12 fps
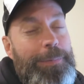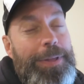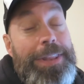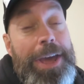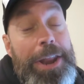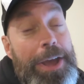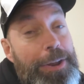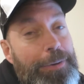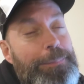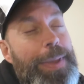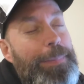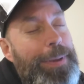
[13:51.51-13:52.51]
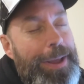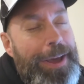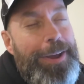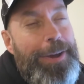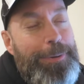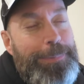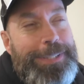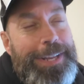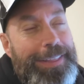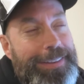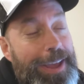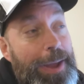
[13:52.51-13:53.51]
well, not one hundred, maybe not one hundred
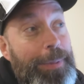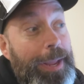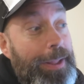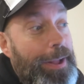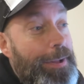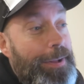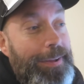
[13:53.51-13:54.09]
percent of the time. Like,